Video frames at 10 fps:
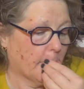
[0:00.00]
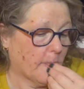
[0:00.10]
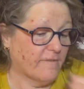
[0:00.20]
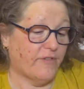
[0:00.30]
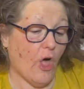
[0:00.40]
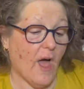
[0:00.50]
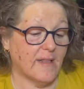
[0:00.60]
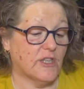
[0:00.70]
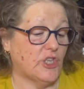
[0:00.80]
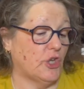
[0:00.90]

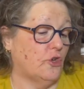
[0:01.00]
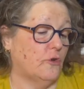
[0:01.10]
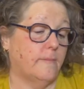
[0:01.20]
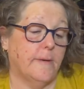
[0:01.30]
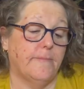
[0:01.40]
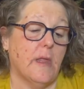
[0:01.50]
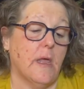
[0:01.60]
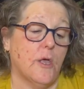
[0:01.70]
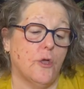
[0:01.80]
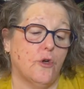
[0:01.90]
floss tube
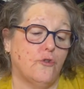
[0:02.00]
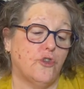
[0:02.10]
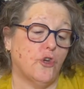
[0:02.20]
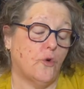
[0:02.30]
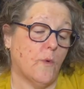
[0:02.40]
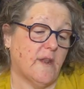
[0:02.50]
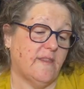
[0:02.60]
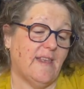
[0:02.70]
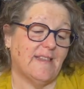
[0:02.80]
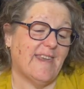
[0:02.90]
who took one of
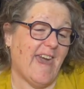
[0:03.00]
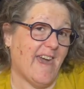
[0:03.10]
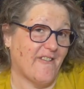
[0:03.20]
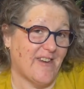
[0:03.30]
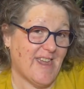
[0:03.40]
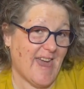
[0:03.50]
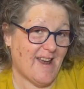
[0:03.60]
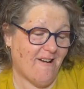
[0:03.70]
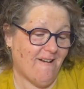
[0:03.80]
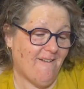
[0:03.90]
these, Carrie. Hey
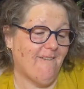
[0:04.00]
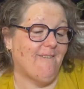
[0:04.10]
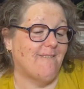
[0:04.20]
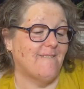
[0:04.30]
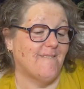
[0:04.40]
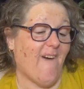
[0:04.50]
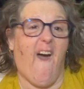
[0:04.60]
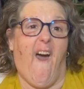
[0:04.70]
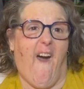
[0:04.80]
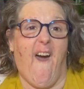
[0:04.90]
girl,
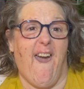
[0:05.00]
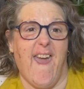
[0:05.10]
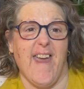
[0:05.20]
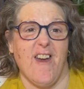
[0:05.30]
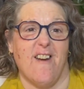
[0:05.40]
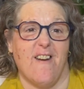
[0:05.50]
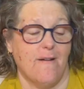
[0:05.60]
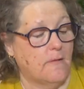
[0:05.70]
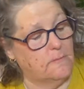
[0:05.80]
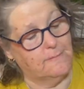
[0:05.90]
hey girl.